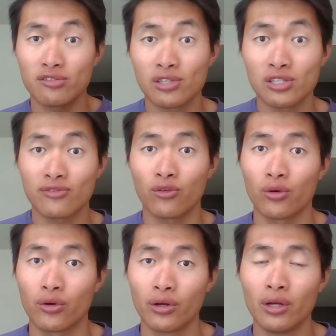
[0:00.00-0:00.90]
fees
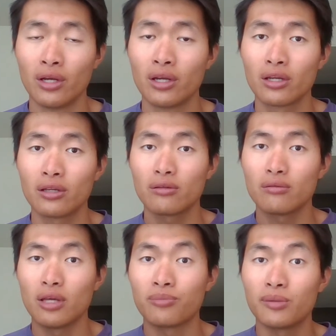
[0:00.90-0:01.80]
for
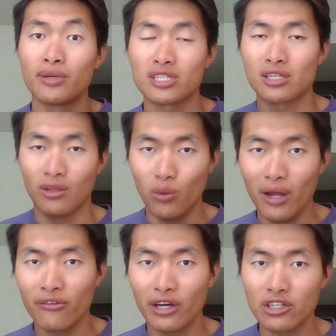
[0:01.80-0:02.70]
implementing the
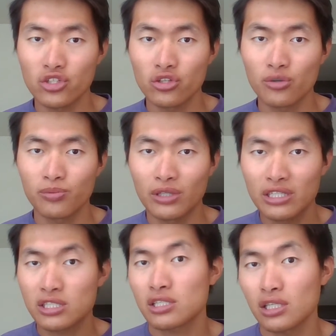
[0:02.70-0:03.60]
Wi-Fi at your new
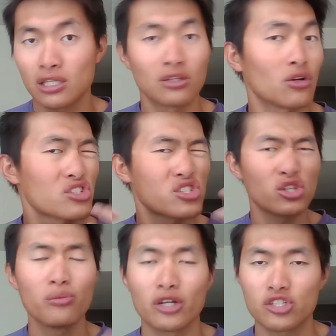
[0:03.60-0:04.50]
place and
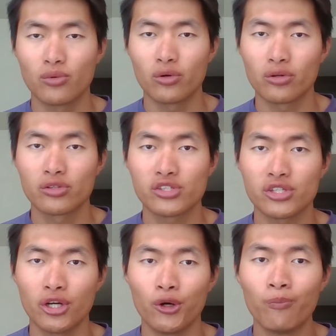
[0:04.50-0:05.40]
so much more.
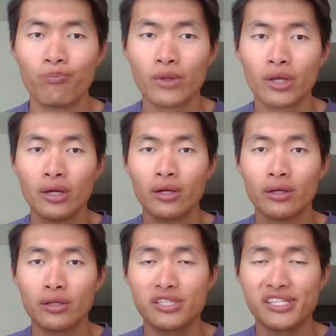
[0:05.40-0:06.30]
So
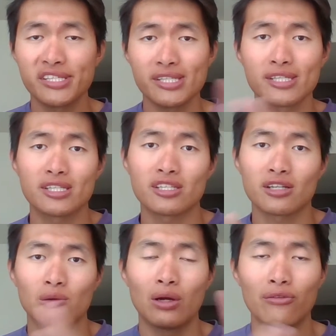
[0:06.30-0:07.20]
since this
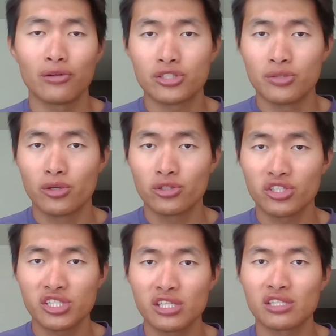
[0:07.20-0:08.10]
doesn't quite fall into
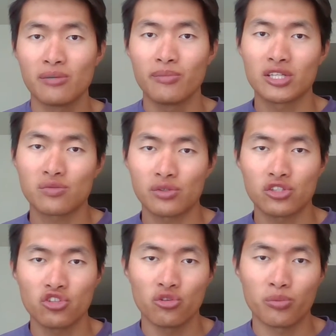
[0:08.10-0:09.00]
emergencies, and the best way
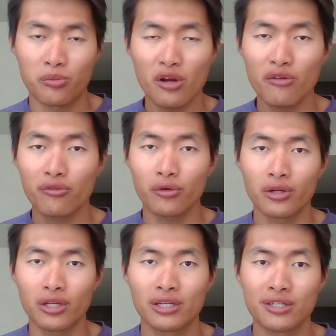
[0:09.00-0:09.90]
to prepare for
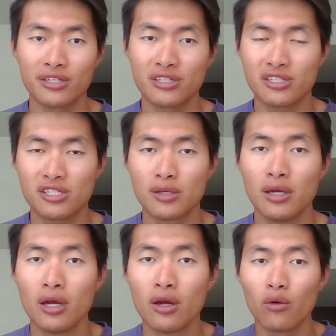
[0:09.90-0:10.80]
it is
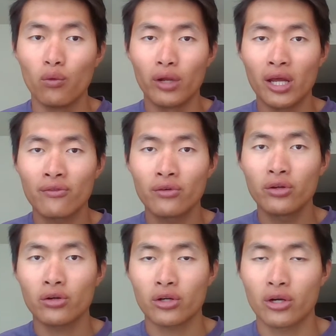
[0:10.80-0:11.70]
whatever
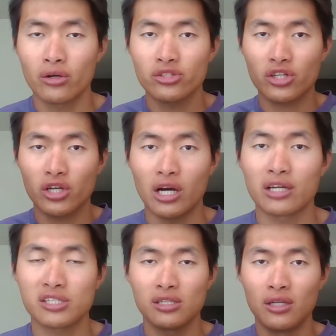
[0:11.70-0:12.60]
your current
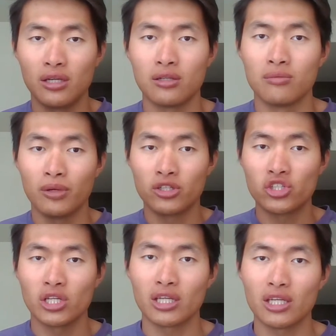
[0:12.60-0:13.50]
costs and
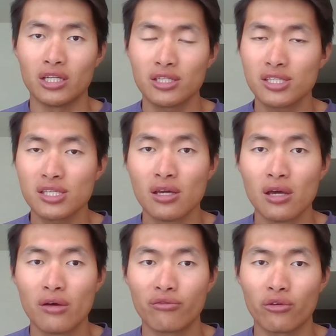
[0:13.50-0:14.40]
budgeting is,
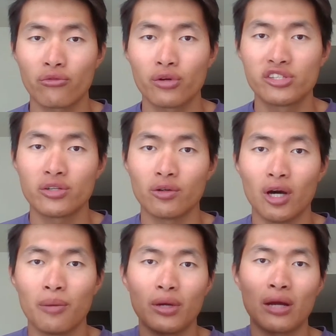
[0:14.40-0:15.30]
feel free to
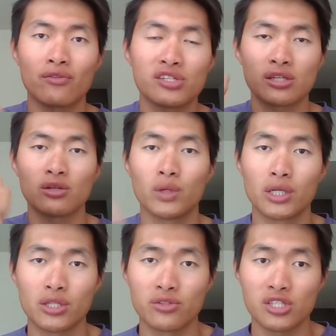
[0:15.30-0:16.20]
up every single one
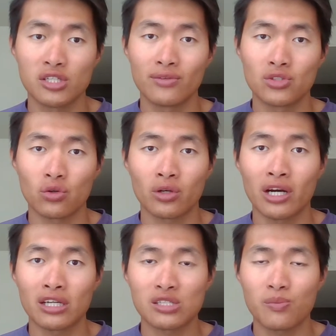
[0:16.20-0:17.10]
of those individual
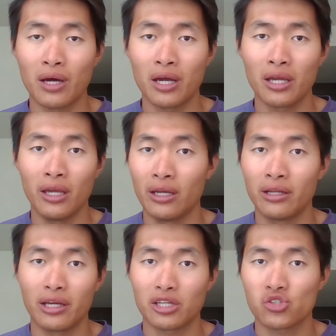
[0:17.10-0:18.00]
costs by
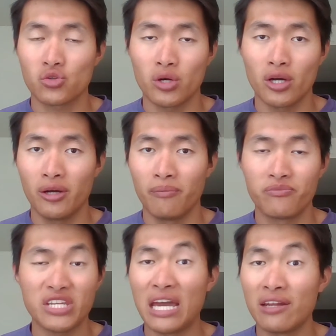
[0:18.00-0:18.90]
an extra
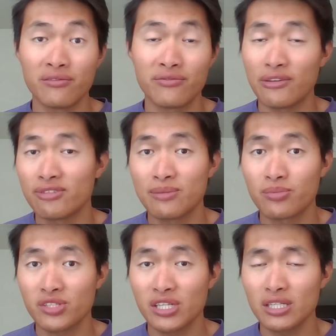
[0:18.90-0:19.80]

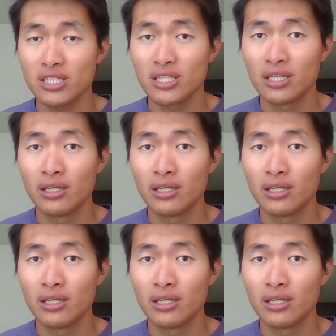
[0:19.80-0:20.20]
10-15%.